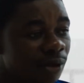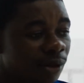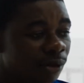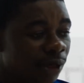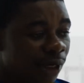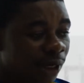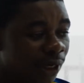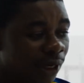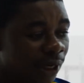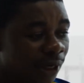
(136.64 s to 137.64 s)

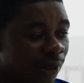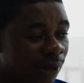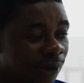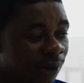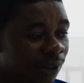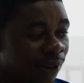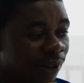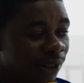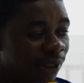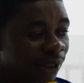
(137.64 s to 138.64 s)
Well,
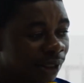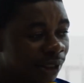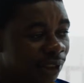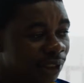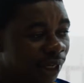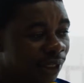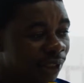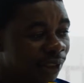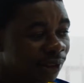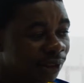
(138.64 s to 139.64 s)

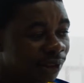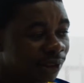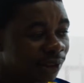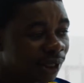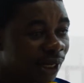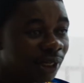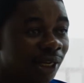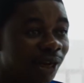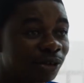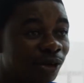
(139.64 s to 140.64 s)
initially I
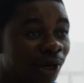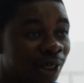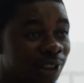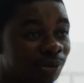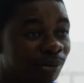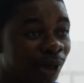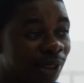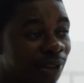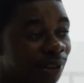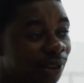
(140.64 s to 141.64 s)
didn't have scholarship,
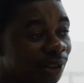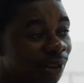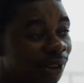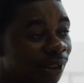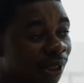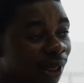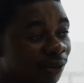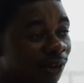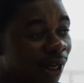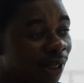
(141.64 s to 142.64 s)
but
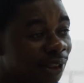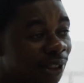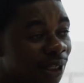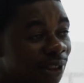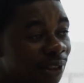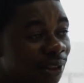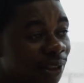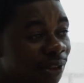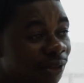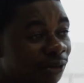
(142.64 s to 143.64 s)
after just
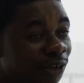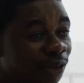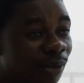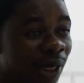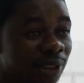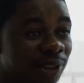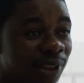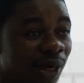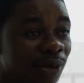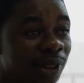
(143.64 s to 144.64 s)
few months
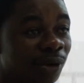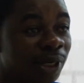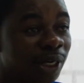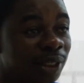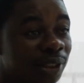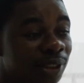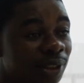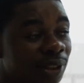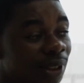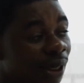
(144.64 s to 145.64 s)
I was awarded
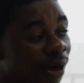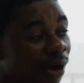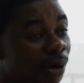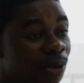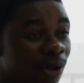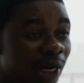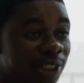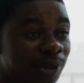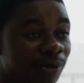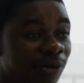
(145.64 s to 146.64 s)
HOP
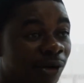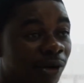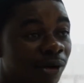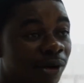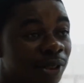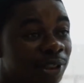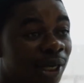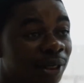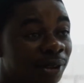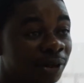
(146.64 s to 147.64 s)
scholarship for
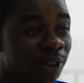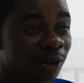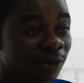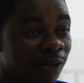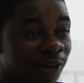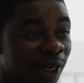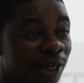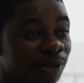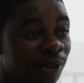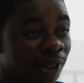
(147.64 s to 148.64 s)
southern region of
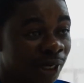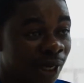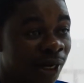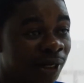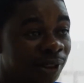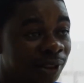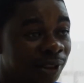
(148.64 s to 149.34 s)
Thailand,